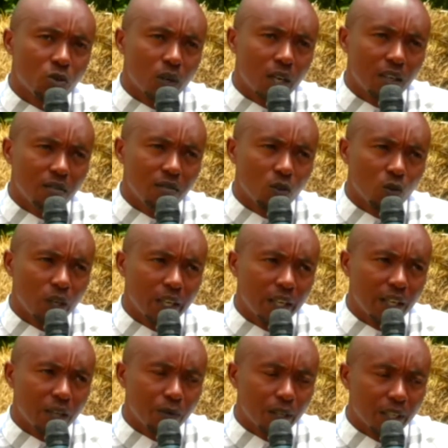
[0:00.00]
a level where I
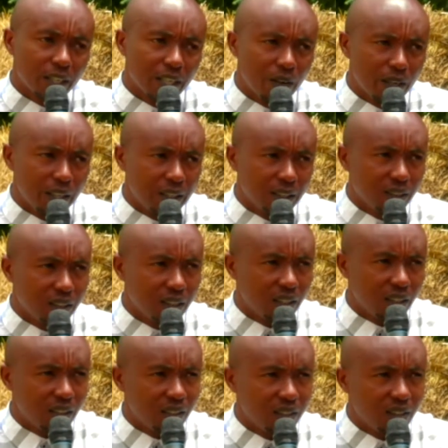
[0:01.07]
am right now, I
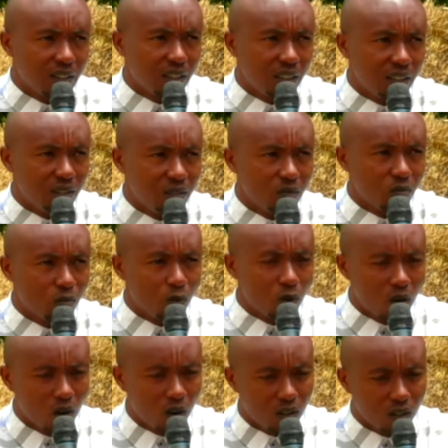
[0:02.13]
understand that
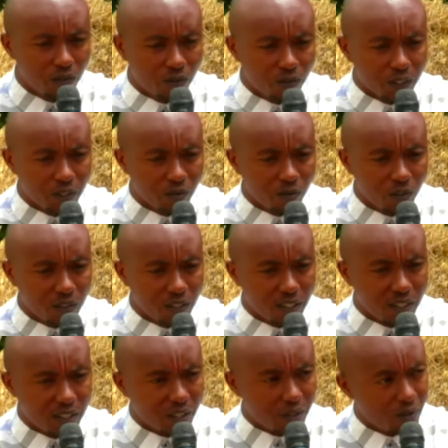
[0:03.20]
God, first of all, is
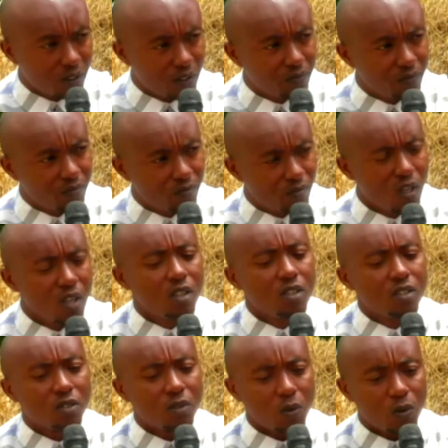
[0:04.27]
eternal.
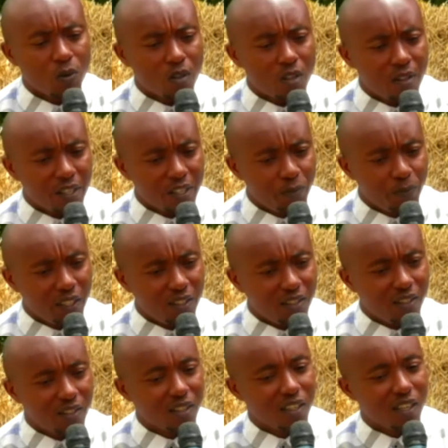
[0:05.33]
So that
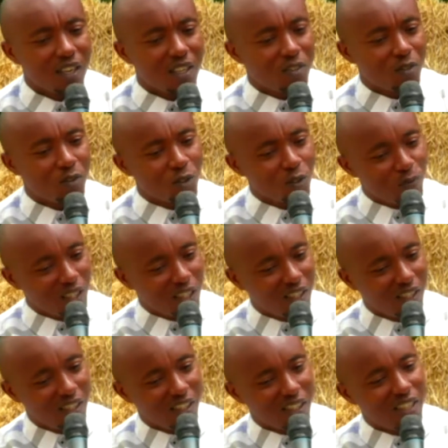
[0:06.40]
means he has no
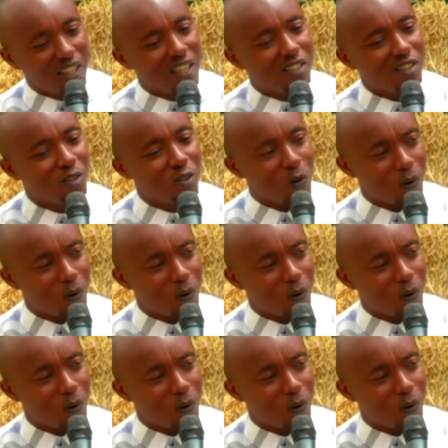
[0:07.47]
beginning, he has no